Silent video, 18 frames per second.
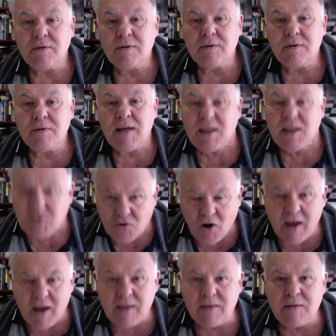That's
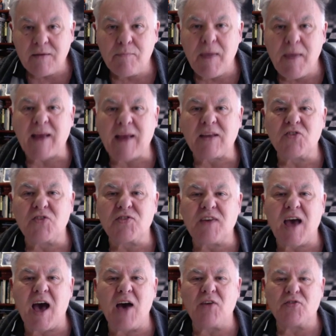right, Magnus
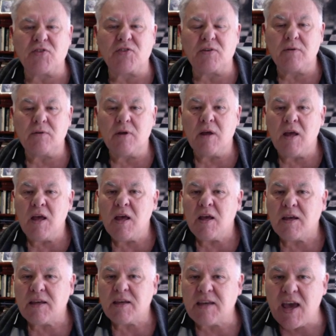Carlsen.
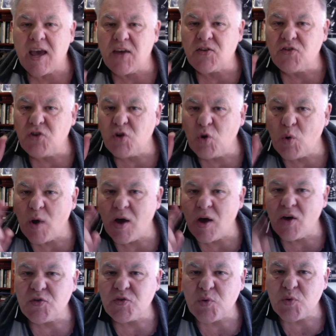Guess who
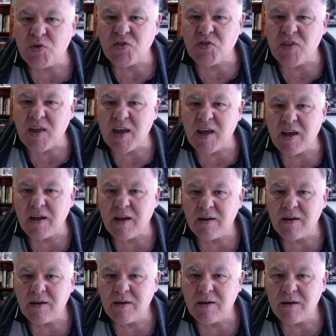else was there?
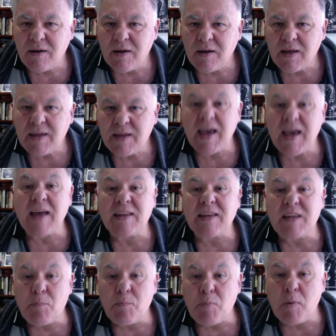
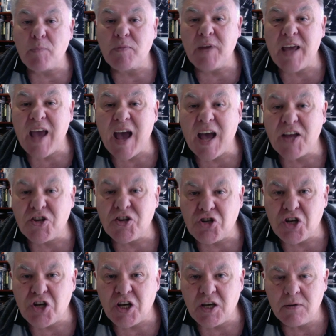Jan
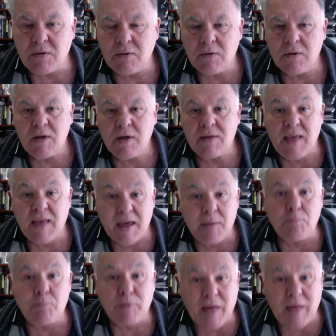Nepomniachtchi.
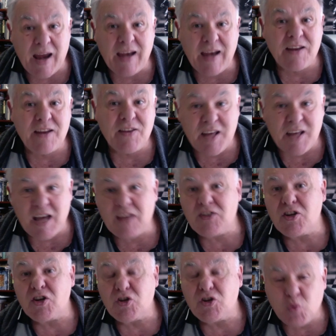They played in the
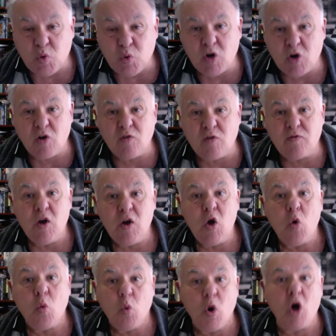under 12
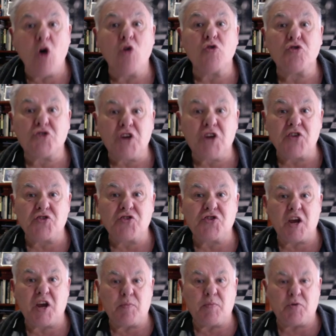World Chess
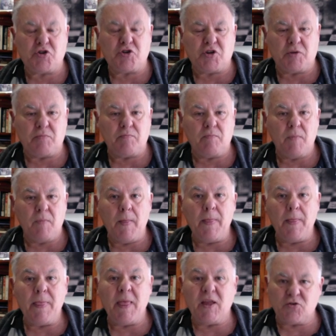Championship.
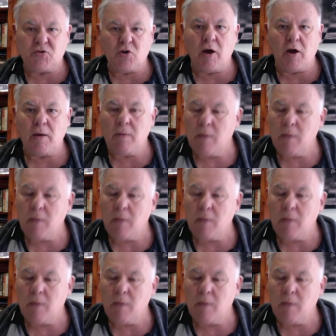That's right.